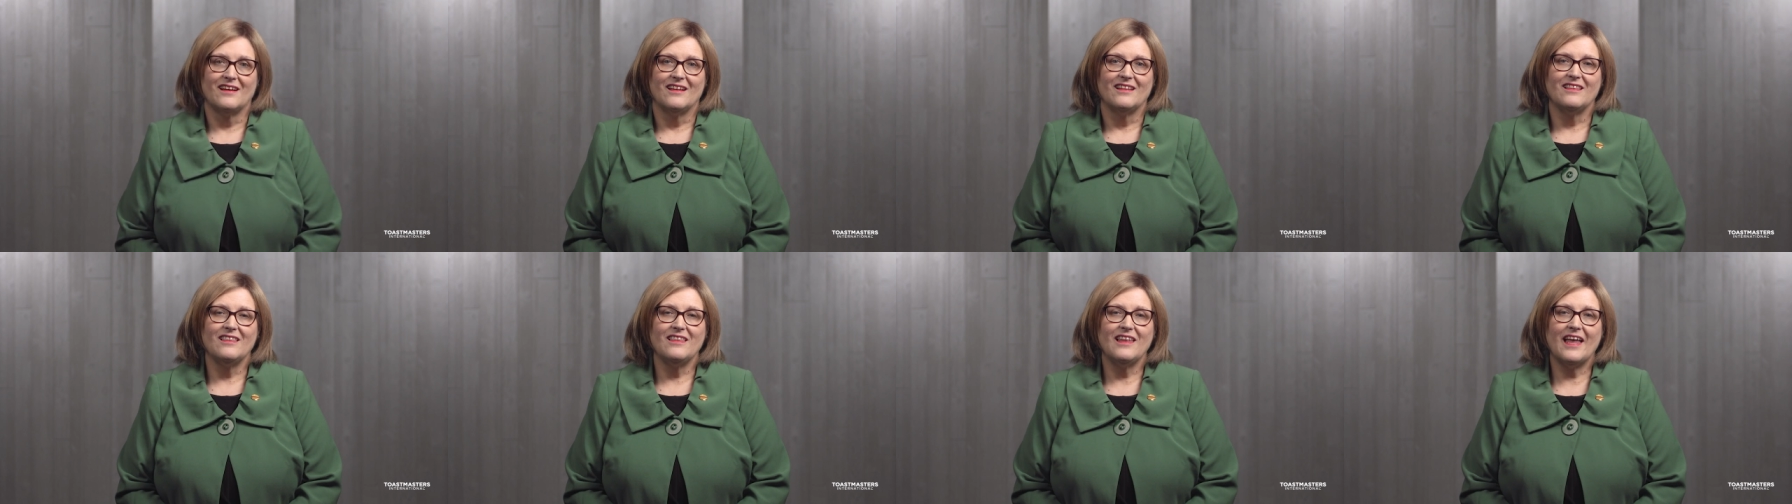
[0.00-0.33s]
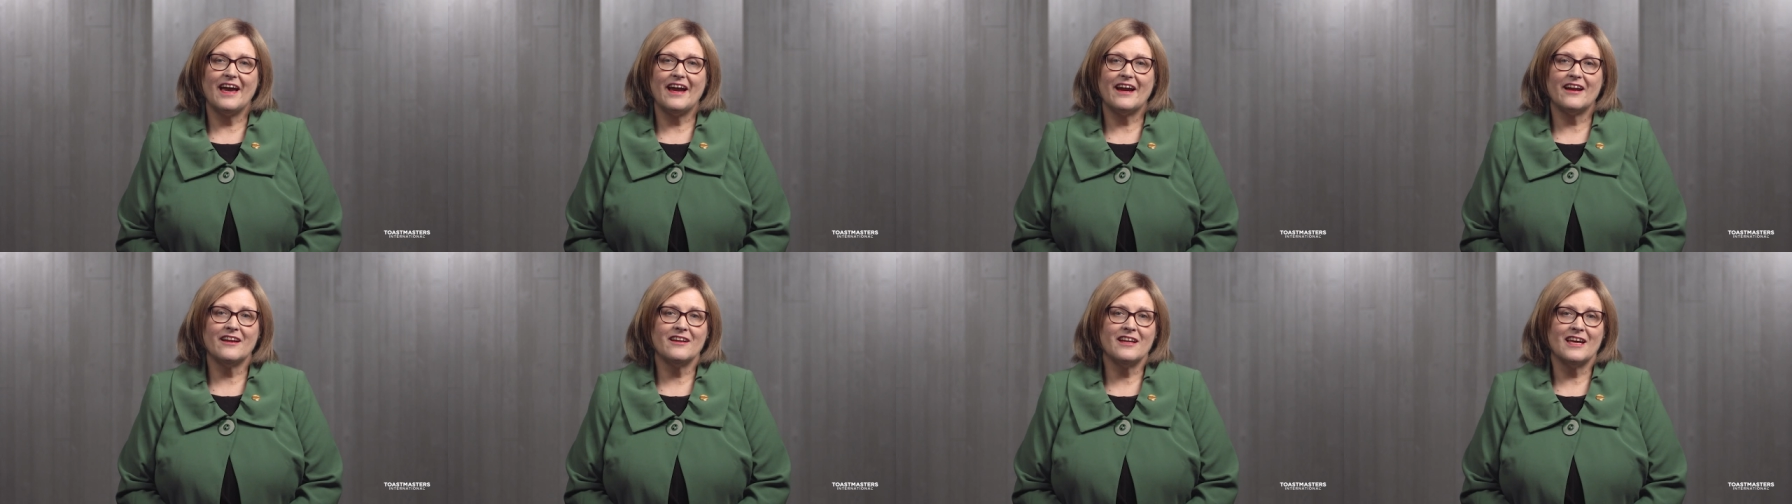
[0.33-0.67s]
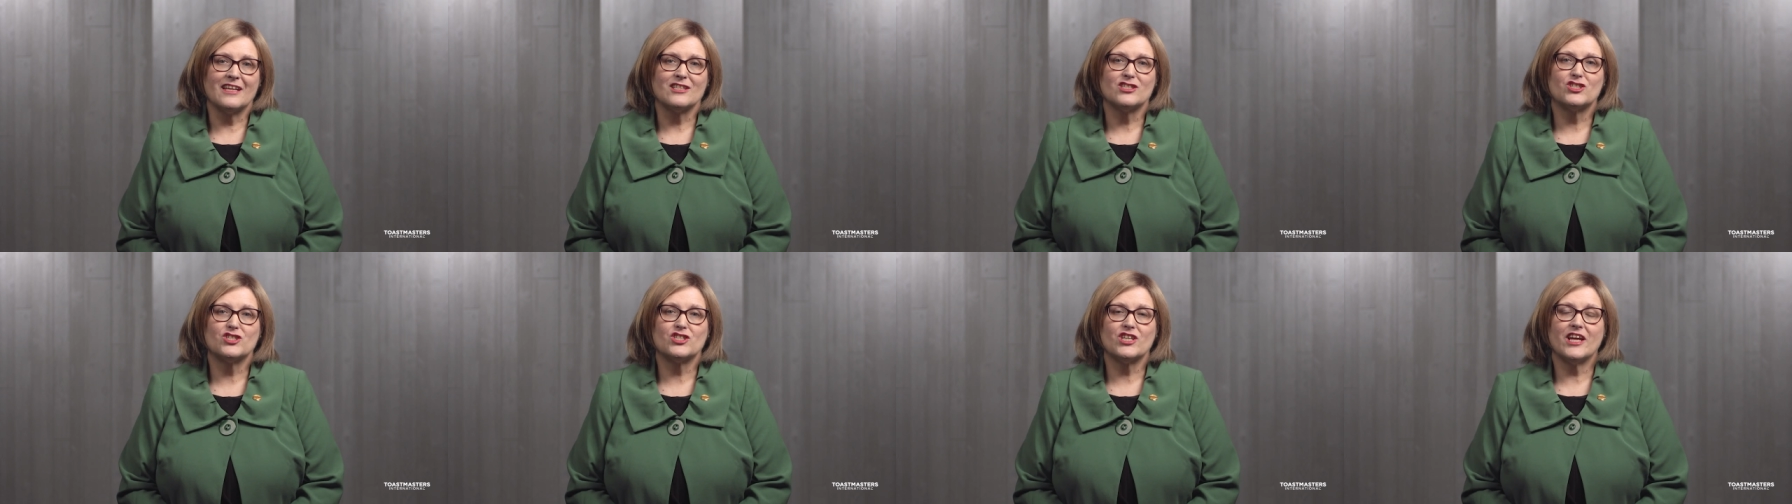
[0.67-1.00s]
learn
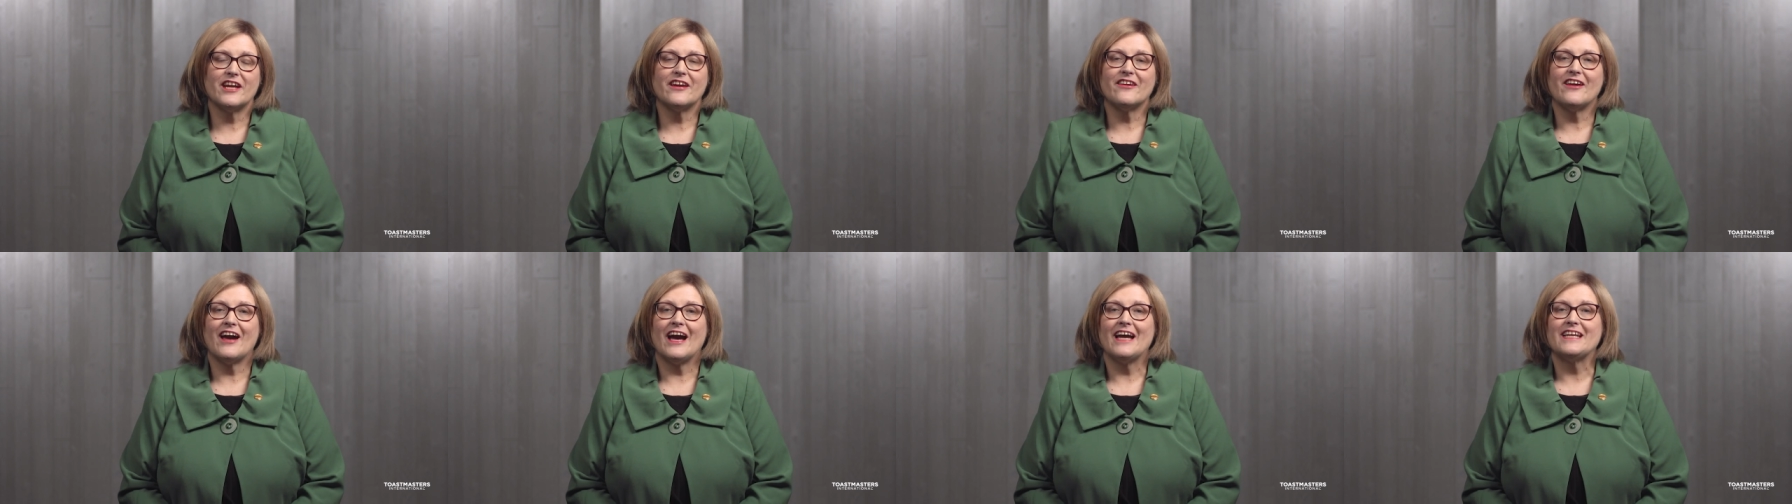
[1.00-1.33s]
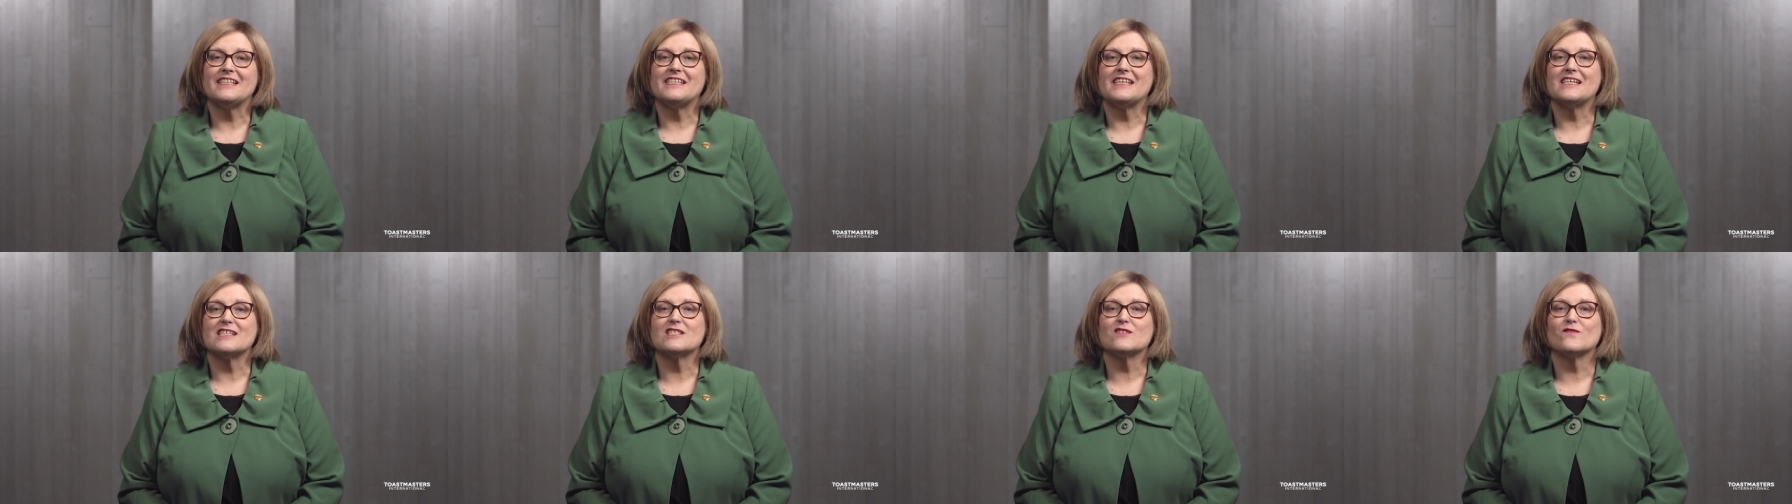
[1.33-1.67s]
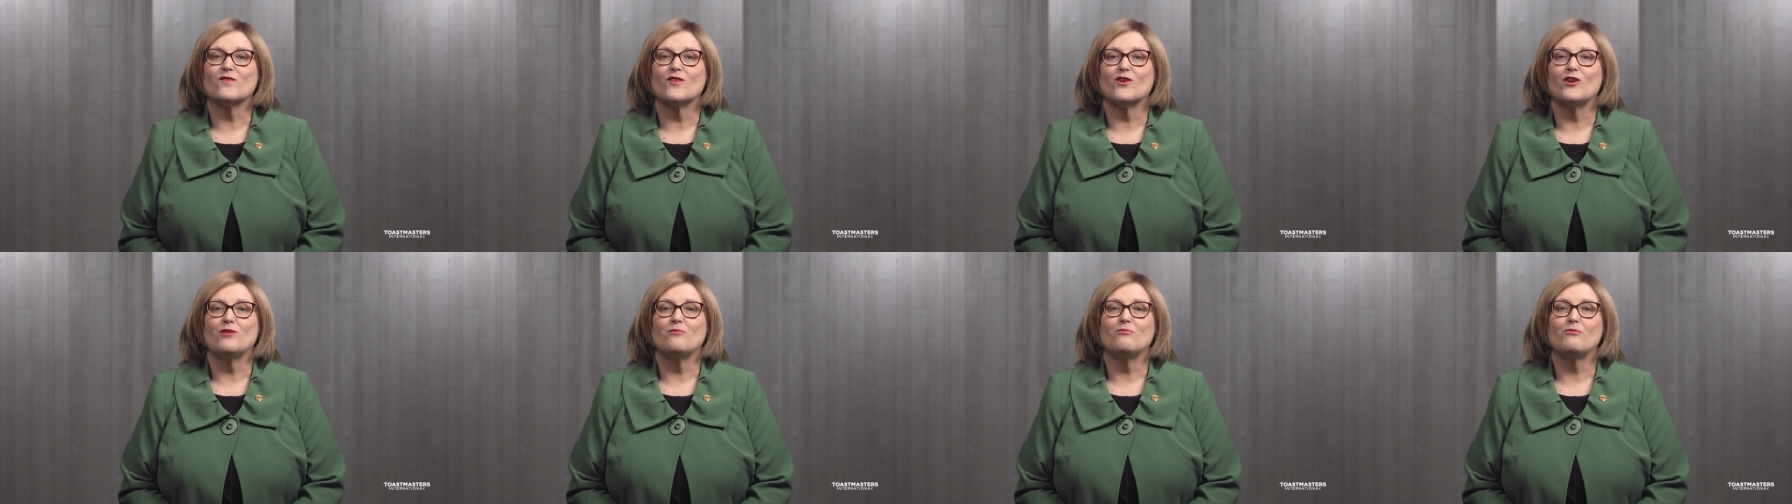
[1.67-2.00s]
and share ideas
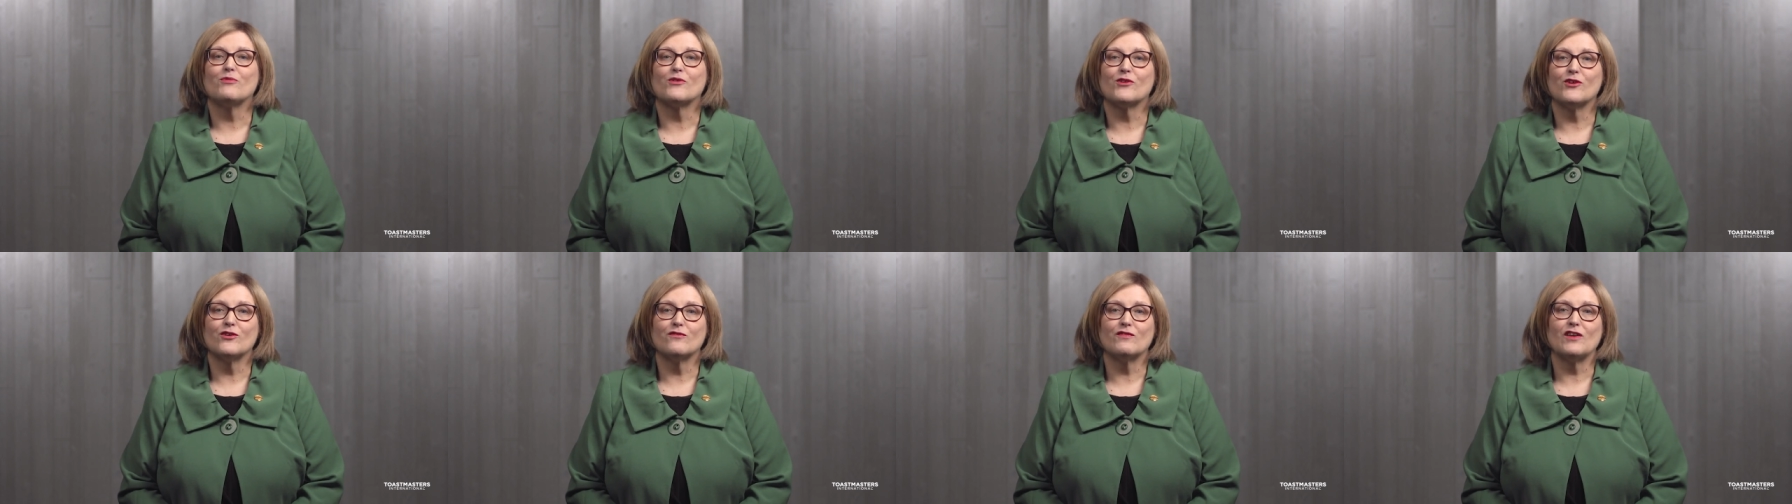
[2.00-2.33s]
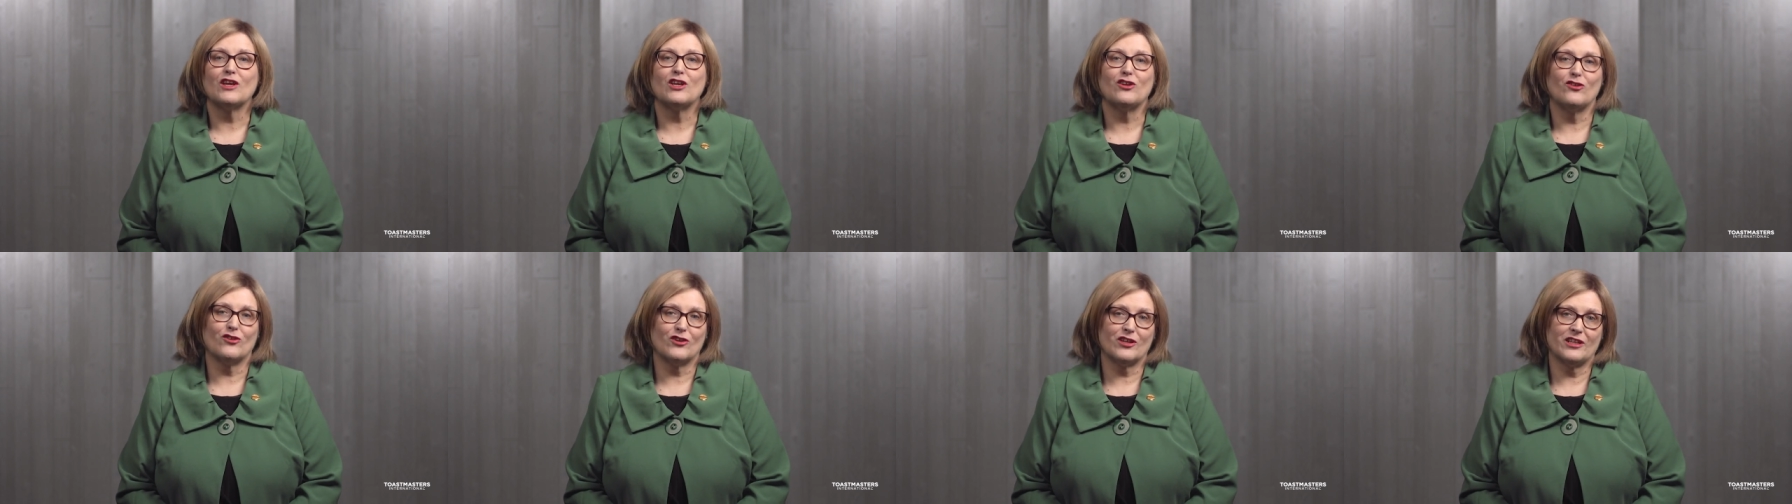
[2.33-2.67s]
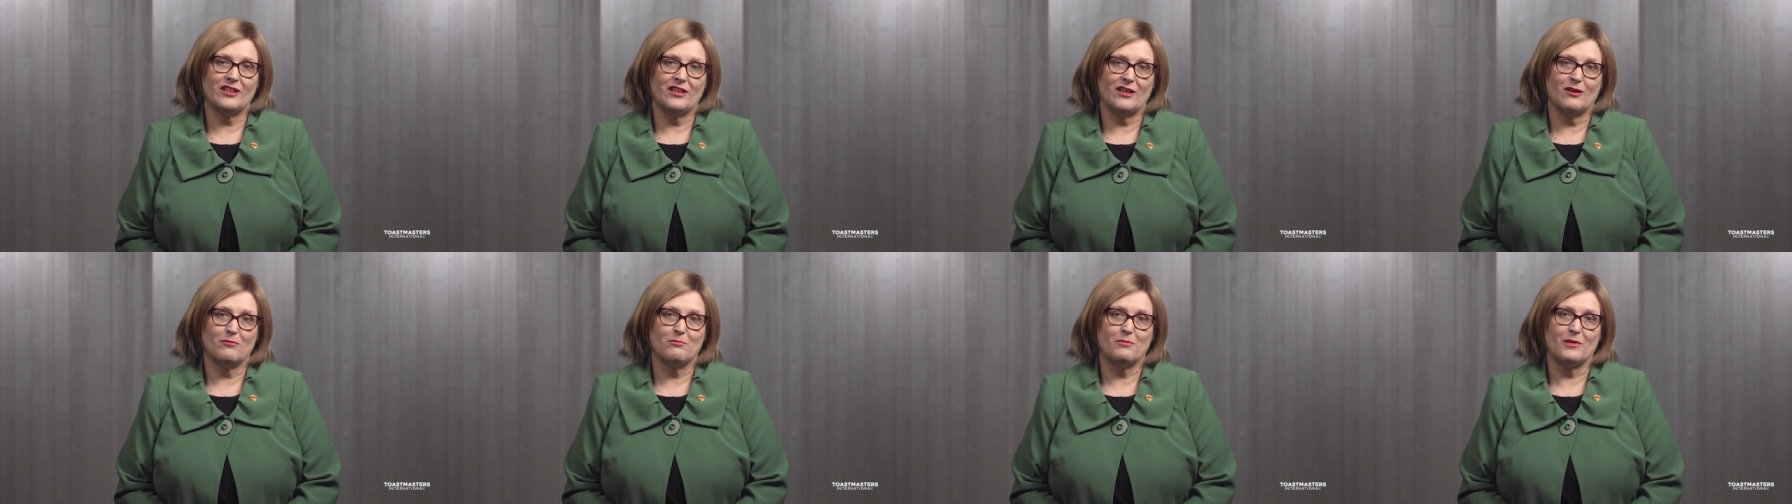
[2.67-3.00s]
for improving your
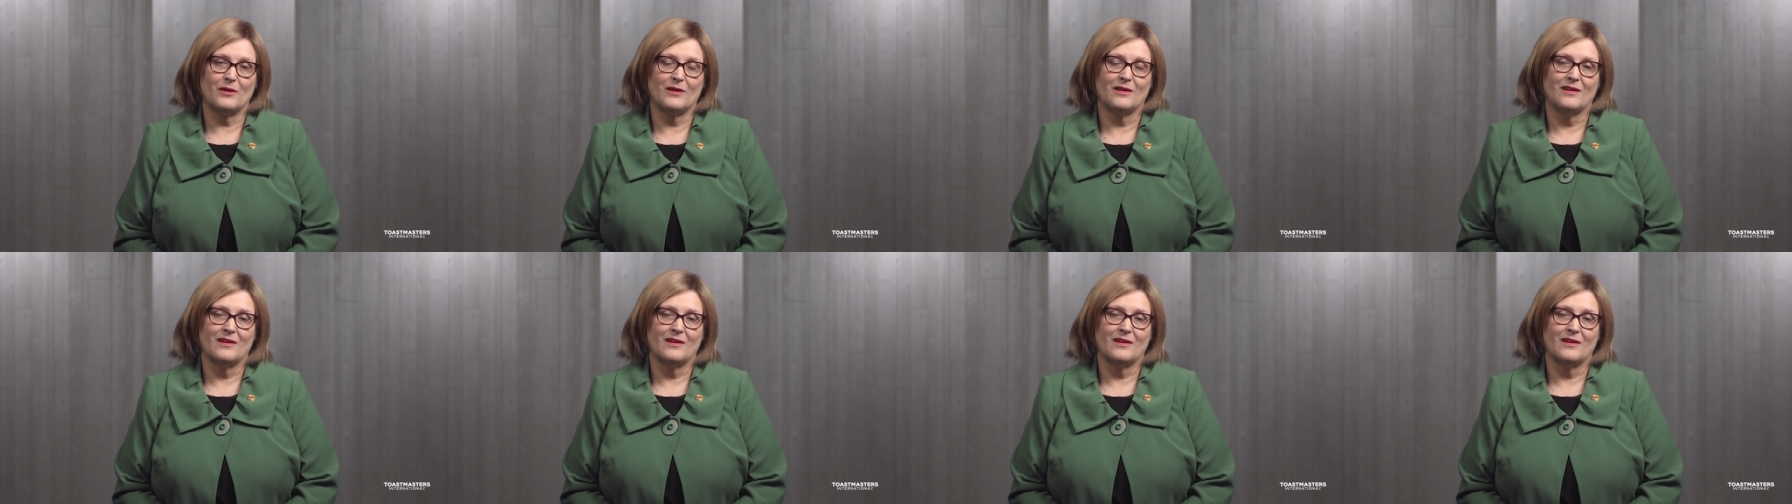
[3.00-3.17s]
club